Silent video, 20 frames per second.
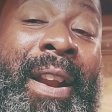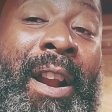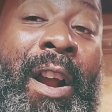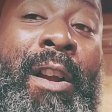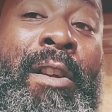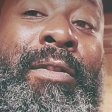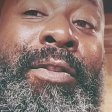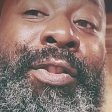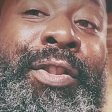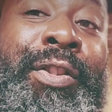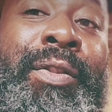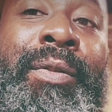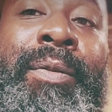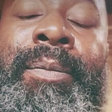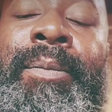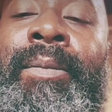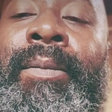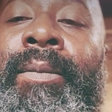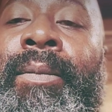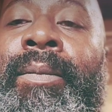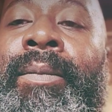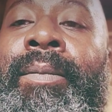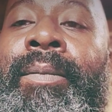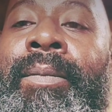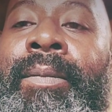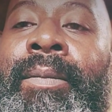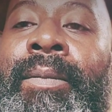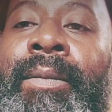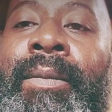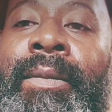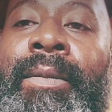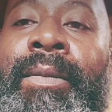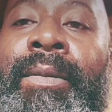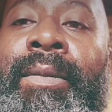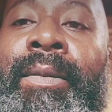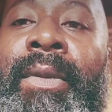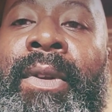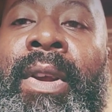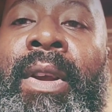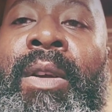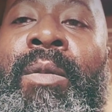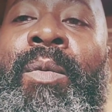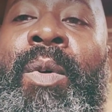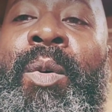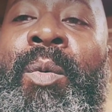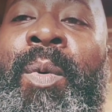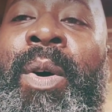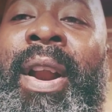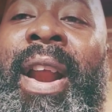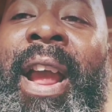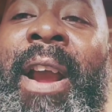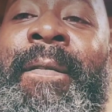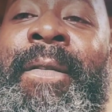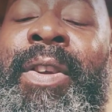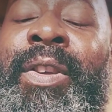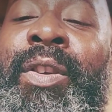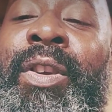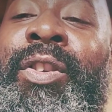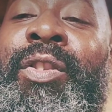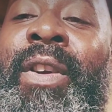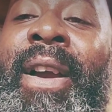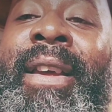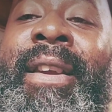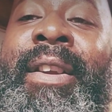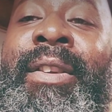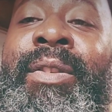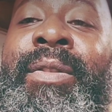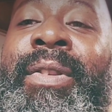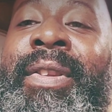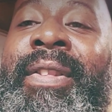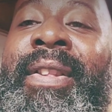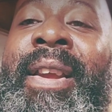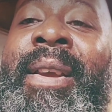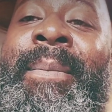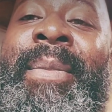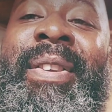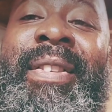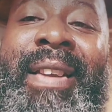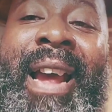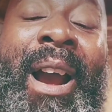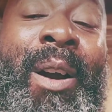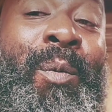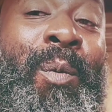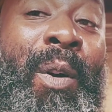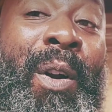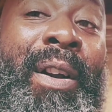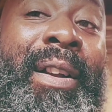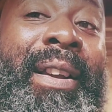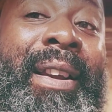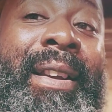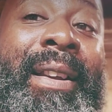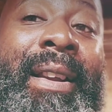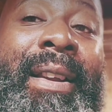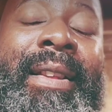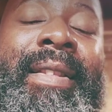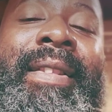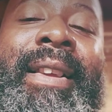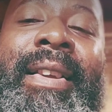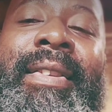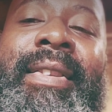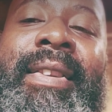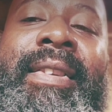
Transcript: hurts you, when whatever you're trying to do to them is not working, that's